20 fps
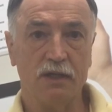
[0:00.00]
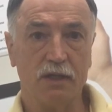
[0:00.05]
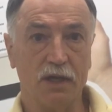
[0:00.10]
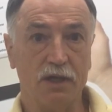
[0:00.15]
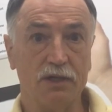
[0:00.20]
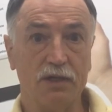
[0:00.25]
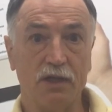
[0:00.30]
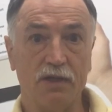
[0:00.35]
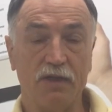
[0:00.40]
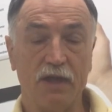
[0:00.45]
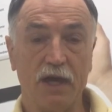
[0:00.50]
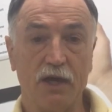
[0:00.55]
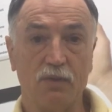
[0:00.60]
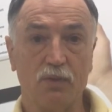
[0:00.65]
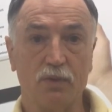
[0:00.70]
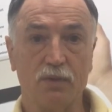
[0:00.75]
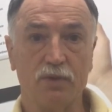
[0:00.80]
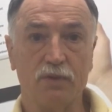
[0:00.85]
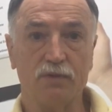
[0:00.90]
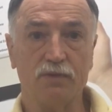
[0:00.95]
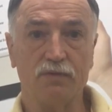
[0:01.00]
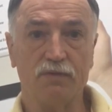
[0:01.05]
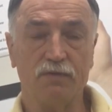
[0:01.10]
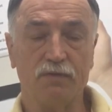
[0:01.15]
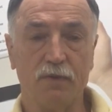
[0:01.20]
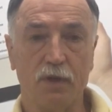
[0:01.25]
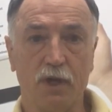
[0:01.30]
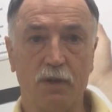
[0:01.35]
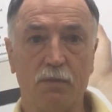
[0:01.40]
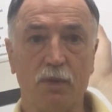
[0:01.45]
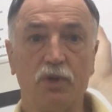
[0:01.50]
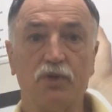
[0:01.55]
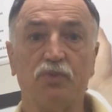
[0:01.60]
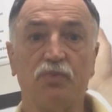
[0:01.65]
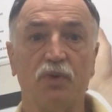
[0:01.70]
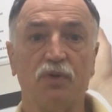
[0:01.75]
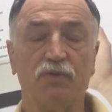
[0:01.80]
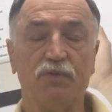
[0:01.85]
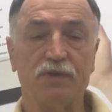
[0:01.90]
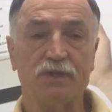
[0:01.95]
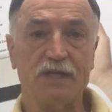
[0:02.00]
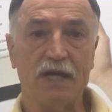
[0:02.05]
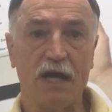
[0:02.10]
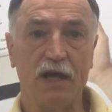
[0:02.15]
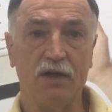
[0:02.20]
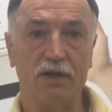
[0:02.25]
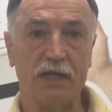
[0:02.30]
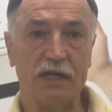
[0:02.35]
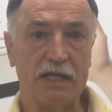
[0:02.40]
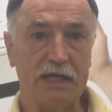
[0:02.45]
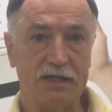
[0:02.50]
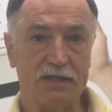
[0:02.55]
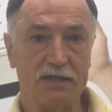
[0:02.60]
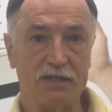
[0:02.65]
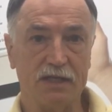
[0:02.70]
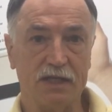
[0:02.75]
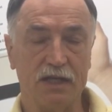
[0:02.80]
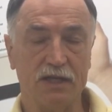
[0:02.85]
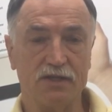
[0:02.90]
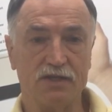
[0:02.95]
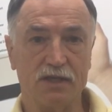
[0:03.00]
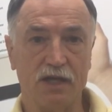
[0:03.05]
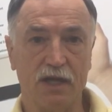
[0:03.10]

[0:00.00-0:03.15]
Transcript: London that were multiple fatality incidents.